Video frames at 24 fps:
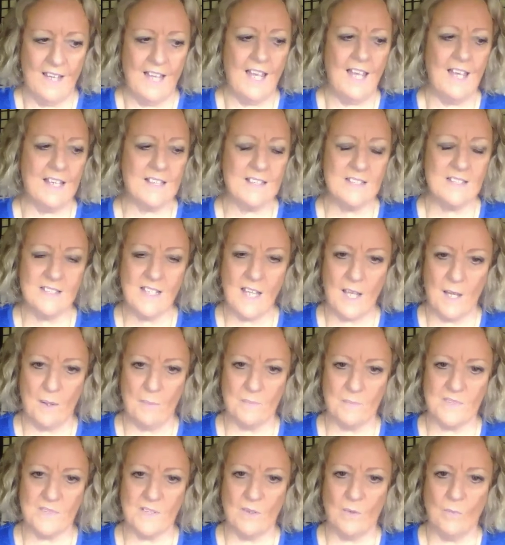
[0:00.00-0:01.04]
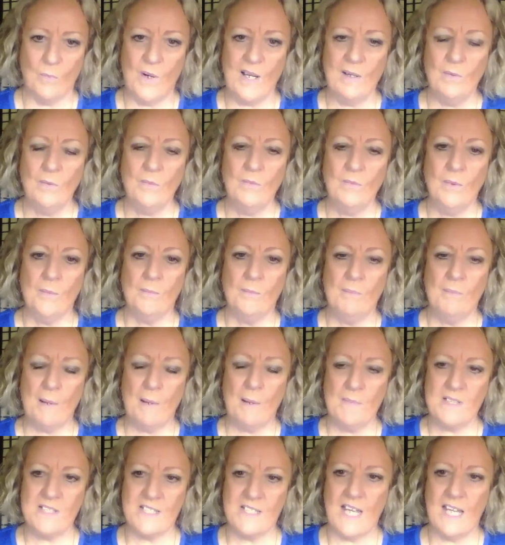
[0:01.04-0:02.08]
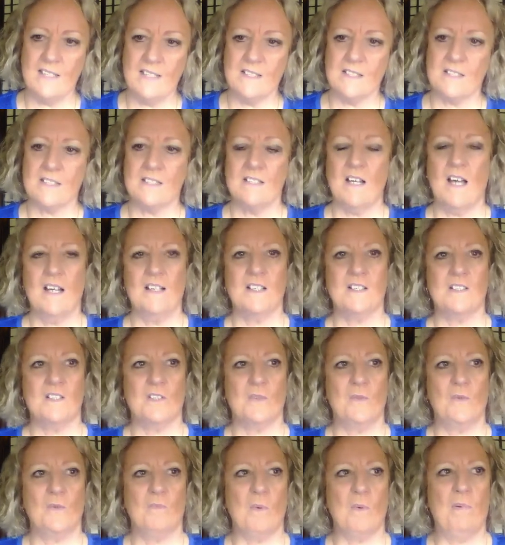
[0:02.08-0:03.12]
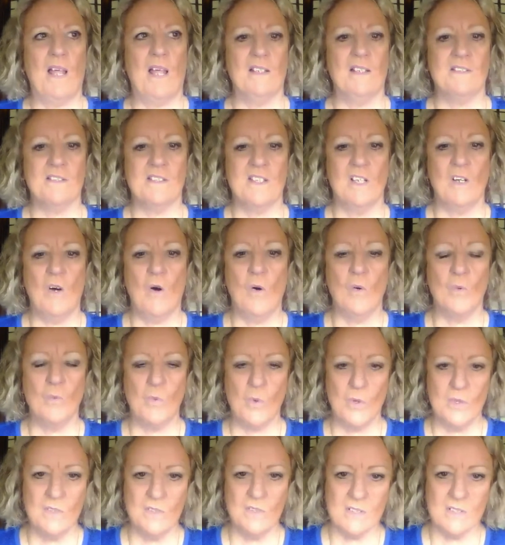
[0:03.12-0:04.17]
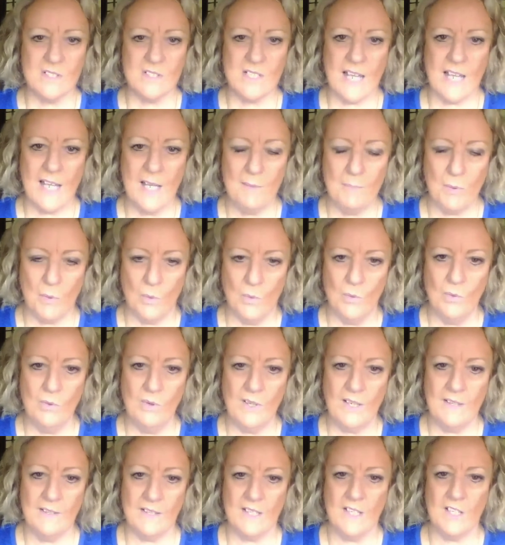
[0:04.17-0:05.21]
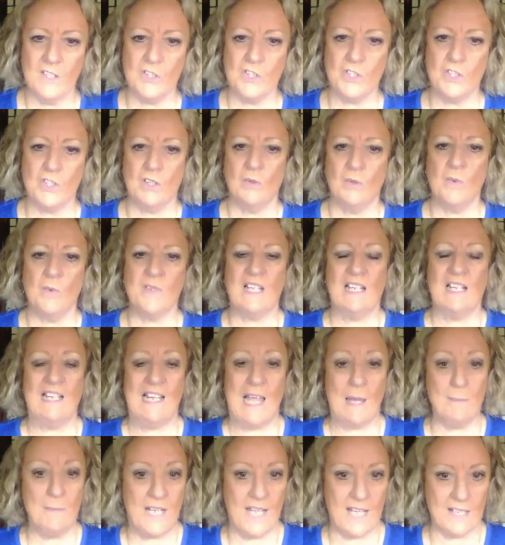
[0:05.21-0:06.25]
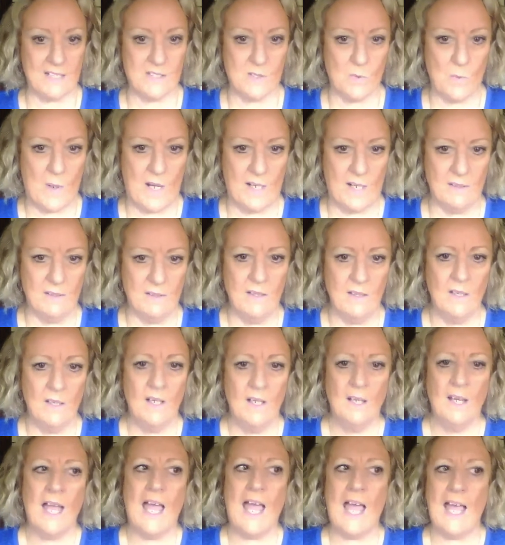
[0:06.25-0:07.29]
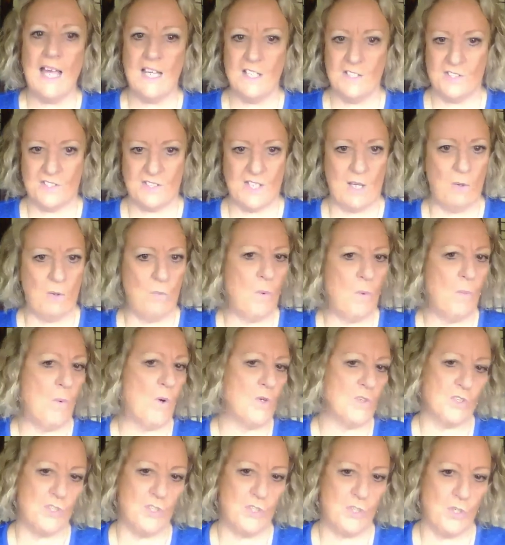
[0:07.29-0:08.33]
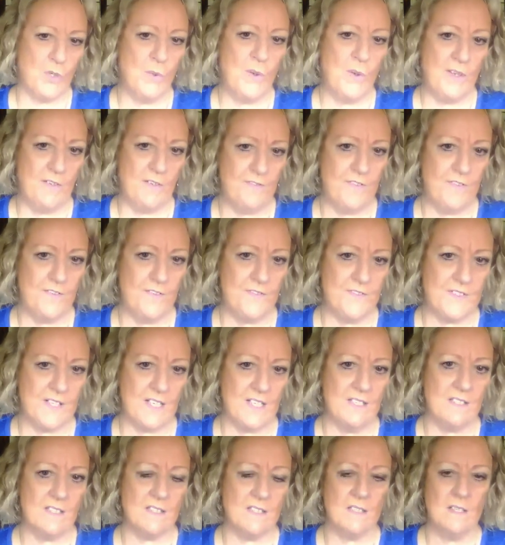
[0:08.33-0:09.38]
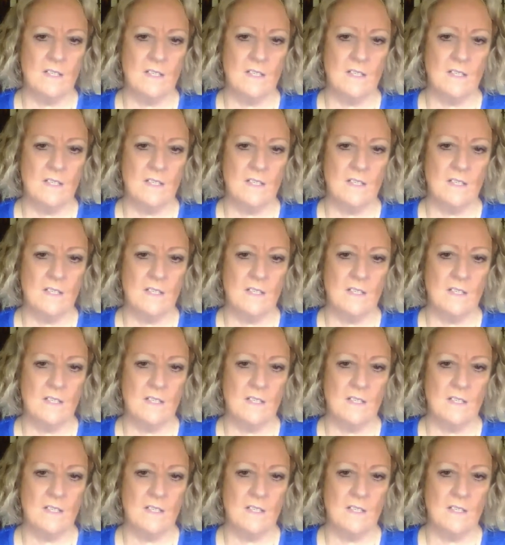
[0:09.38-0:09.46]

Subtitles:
Except that when Mum and Dad decided to replace the old wooden table in the kitchen with a Laminex one, as they were wont to do in the 50s,